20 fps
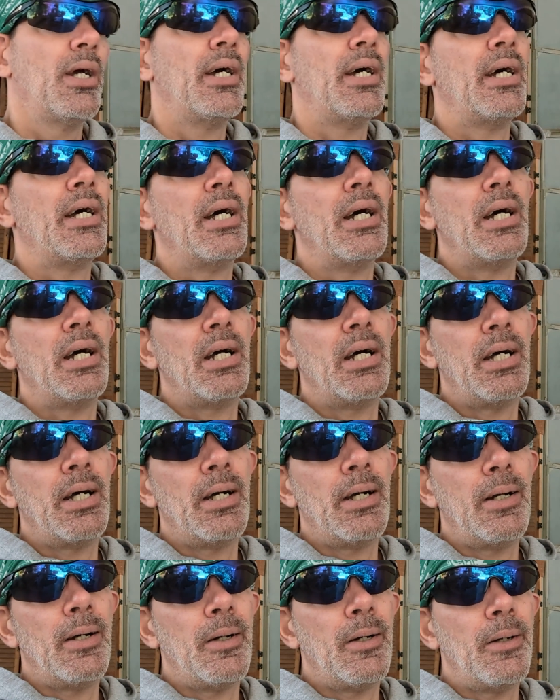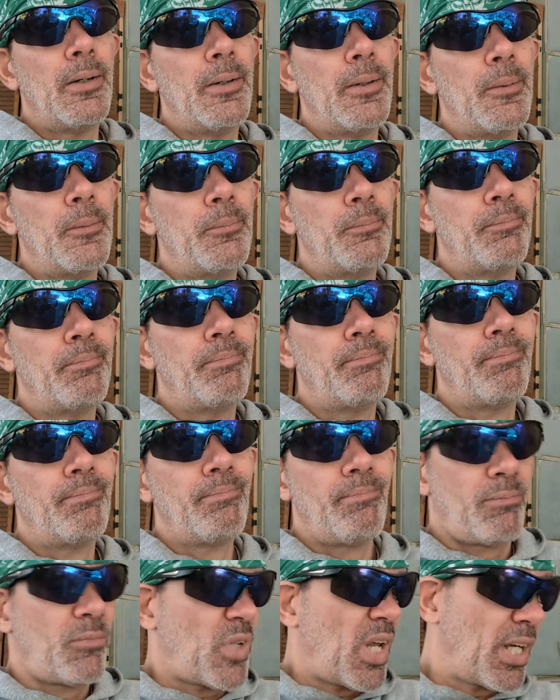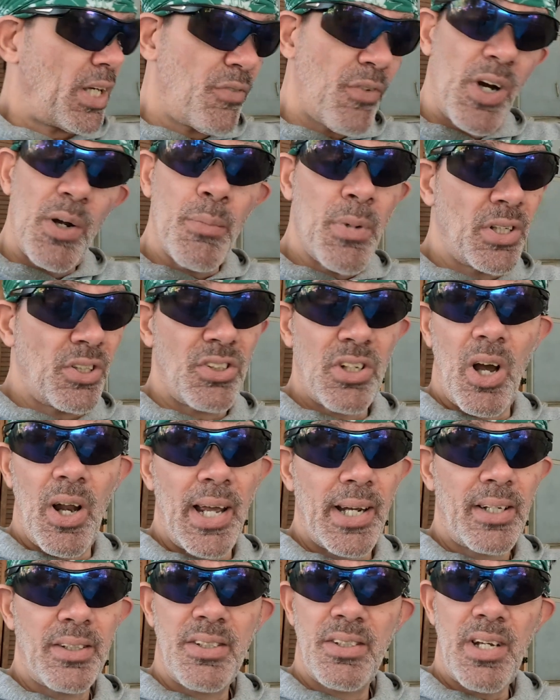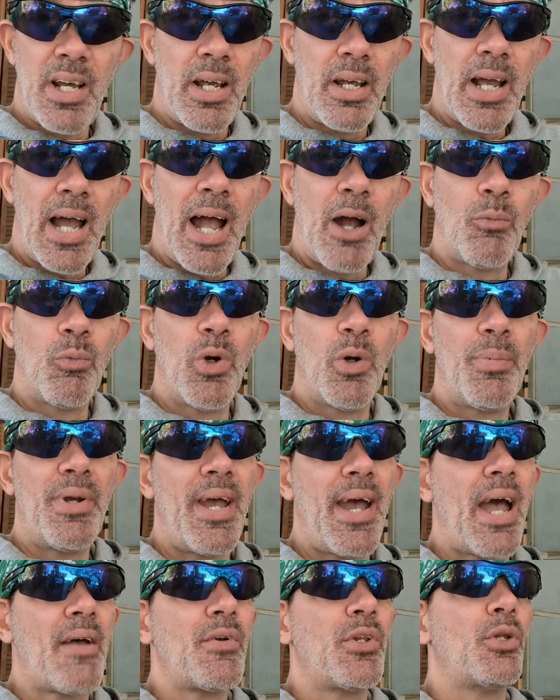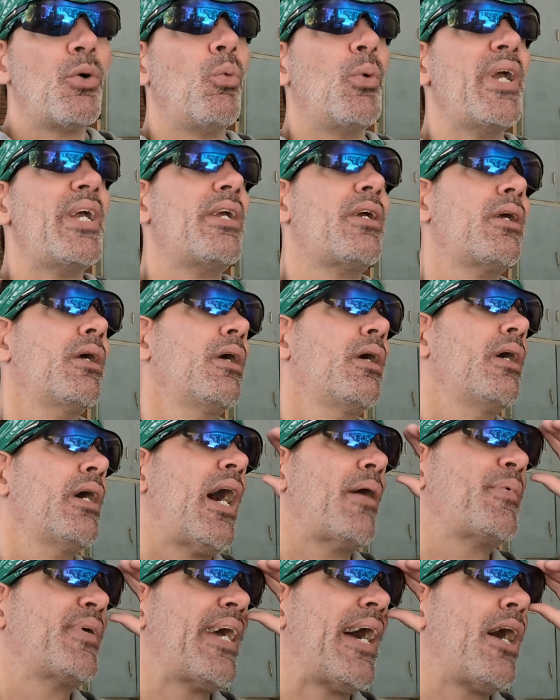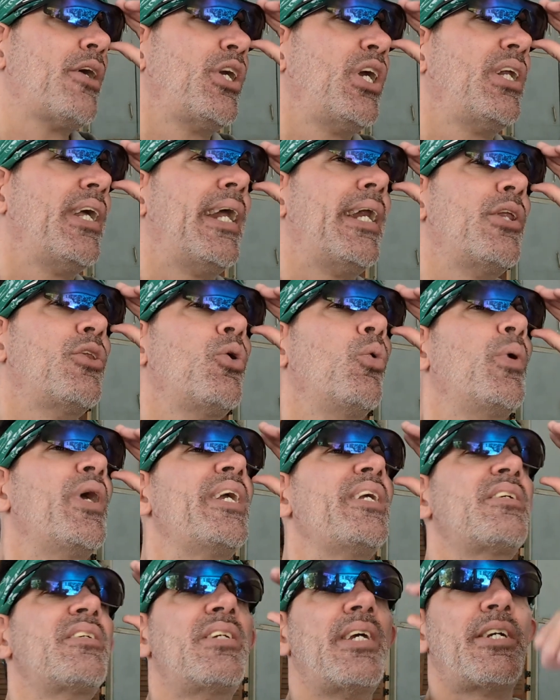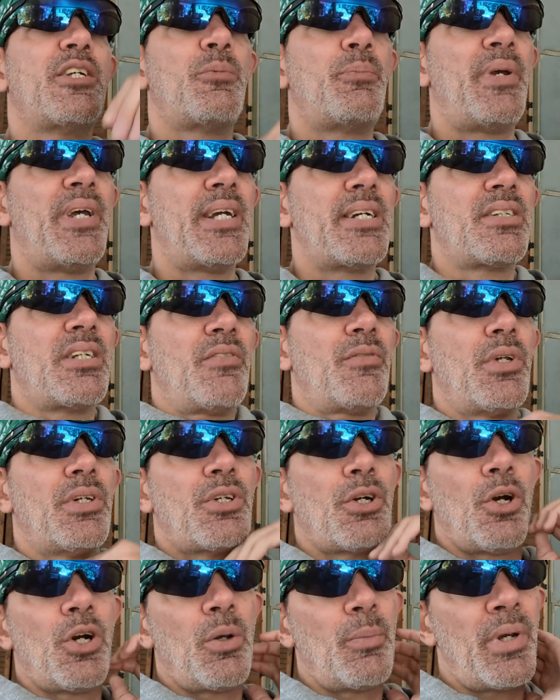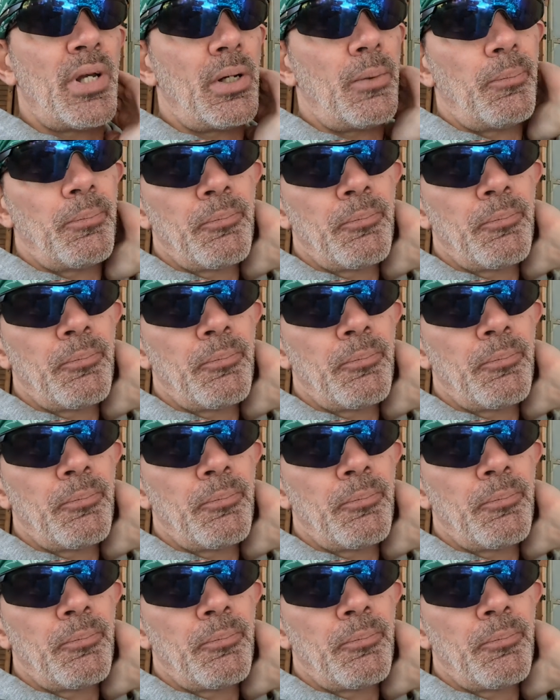Thank you very much is all I could say. I will be having the week. I'm calculating the week 6 picks of the tournament.